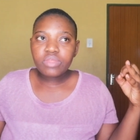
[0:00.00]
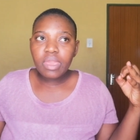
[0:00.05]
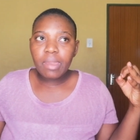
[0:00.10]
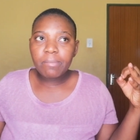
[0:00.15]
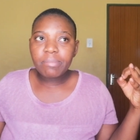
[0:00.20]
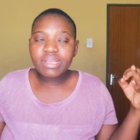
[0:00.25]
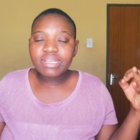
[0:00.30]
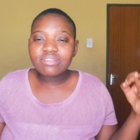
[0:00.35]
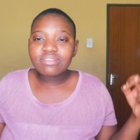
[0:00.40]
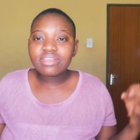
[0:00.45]

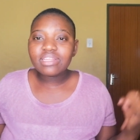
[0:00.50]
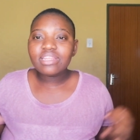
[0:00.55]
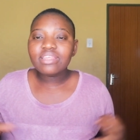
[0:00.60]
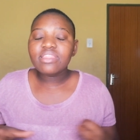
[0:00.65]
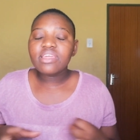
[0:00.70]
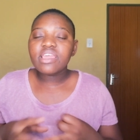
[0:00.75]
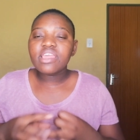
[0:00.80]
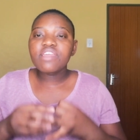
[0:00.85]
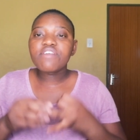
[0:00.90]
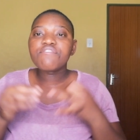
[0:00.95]
basically
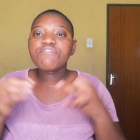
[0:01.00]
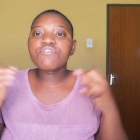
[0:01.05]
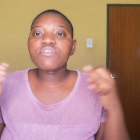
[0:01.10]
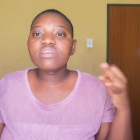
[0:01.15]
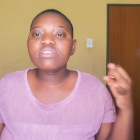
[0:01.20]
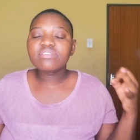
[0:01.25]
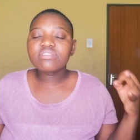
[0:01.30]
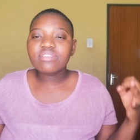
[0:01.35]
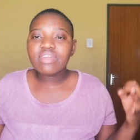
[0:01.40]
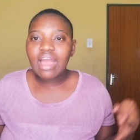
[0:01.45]
the
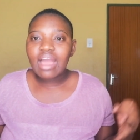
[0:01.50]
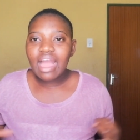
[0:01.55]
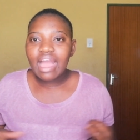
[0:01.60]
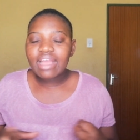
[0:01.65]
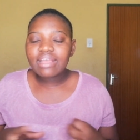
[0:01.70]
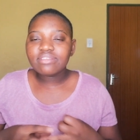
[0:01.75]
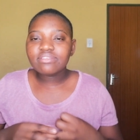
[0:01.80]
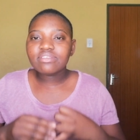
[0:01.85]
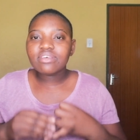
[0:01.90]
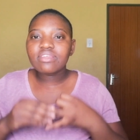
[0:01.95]
IFRS, the
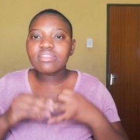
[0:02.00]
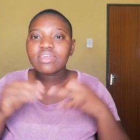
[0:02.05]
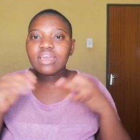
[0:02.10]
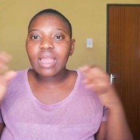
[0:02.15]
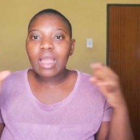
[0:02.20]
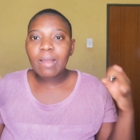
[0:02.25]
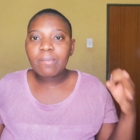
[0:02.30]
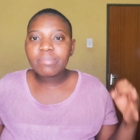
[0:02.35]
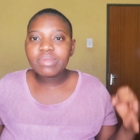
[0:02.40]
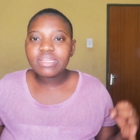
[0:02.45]
ISA, the
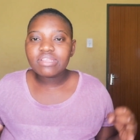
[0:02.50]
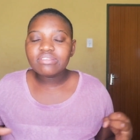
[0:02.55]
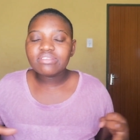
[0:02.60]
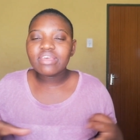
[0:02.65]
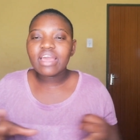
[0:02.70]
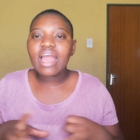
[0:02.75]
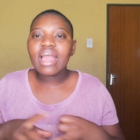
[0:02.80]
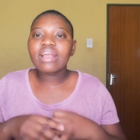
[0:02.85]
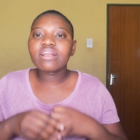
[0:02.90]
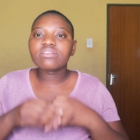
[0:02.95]
Companies
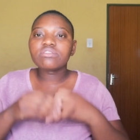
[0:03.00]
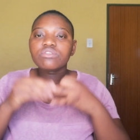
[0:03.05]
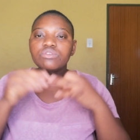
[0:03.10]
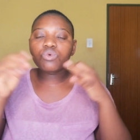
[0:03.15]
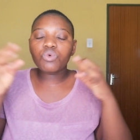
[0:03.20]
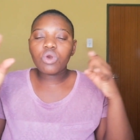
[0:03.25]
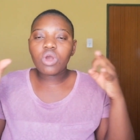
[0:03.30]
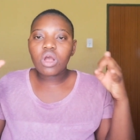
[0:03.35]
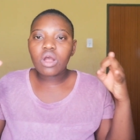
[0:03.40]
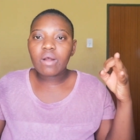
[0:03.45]
Act,
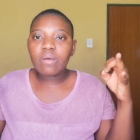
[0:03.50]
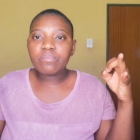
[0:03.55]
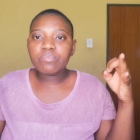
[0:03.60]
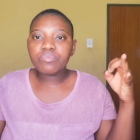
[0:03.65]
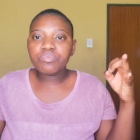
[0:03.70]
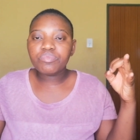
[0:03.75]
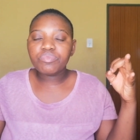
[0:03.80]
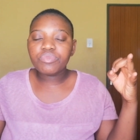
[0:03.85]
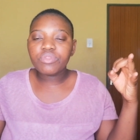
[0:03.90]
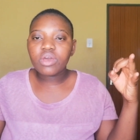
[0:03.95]

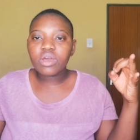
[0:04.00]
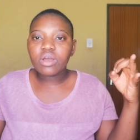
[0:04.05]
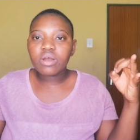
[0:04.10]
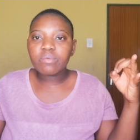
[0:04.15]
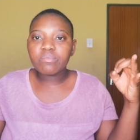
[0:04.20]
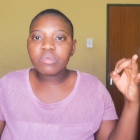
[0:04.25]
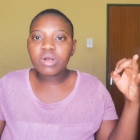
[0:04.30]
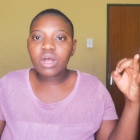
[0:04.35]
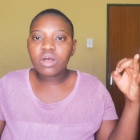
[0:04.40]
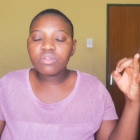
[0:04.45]

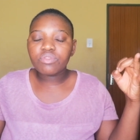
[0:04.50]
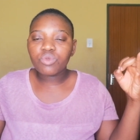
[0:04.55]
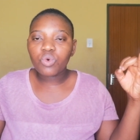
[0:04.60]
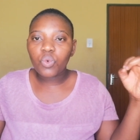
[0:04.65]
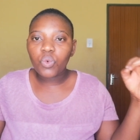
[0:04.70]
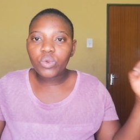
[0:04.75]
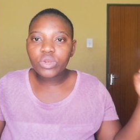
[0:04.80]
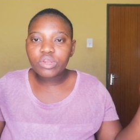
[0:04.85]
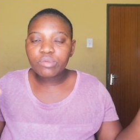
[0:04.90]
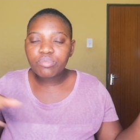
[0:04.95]
the
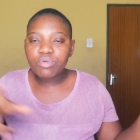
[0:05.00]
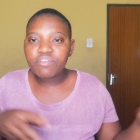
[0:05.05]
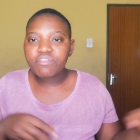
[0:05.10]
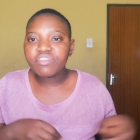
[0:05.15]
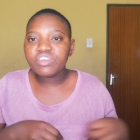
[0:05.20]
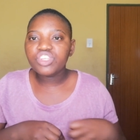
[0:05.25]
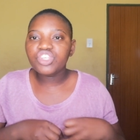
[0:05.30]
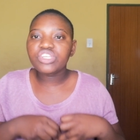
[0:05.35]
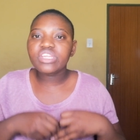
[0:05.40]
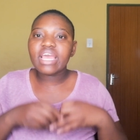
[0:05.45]
Audit
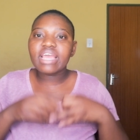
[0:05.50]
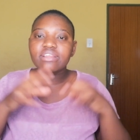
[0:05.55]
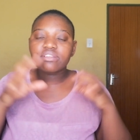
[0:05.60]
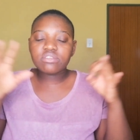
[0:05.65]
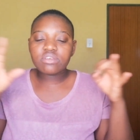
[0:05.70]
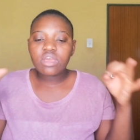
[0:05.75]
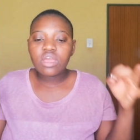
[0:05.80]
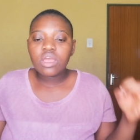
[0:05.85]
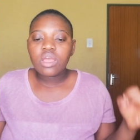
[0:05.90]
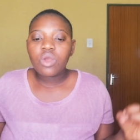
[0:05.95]
Profession Act,